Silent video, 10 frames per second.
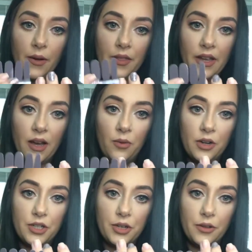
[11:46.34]
I think I
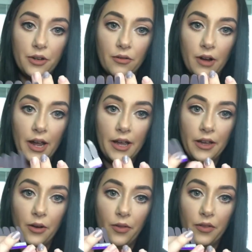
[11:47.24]
want to do the gray
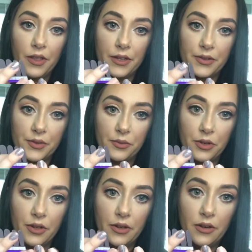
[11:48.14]
on this
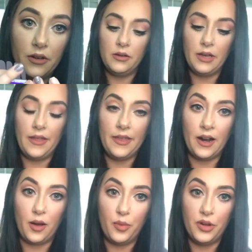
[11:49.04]
one and then
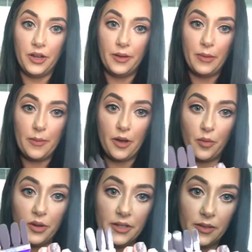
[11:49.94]
I'll put, maybe I'll
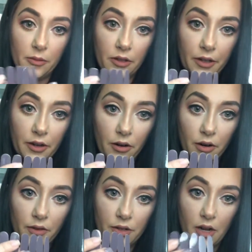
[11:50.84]
put some glitter
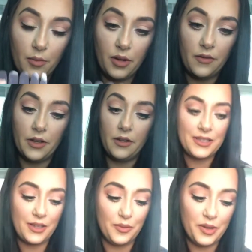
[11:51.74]
over top of it.
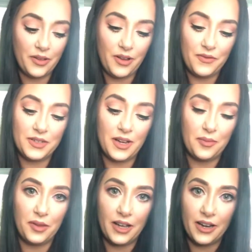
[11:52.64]
So peel off the top
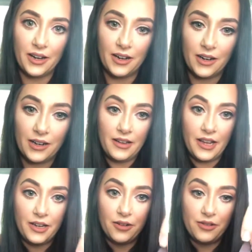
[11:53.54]
layer,
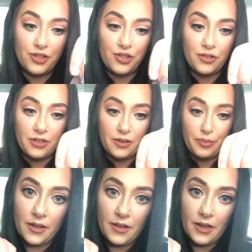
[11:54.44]
anchor the strip,
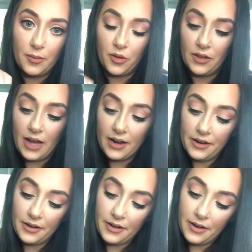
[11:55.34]
then I'm gonna line it
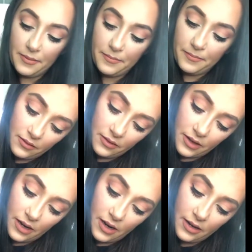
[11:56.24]
up,
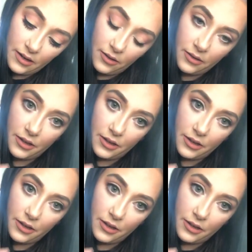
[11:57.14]
not on the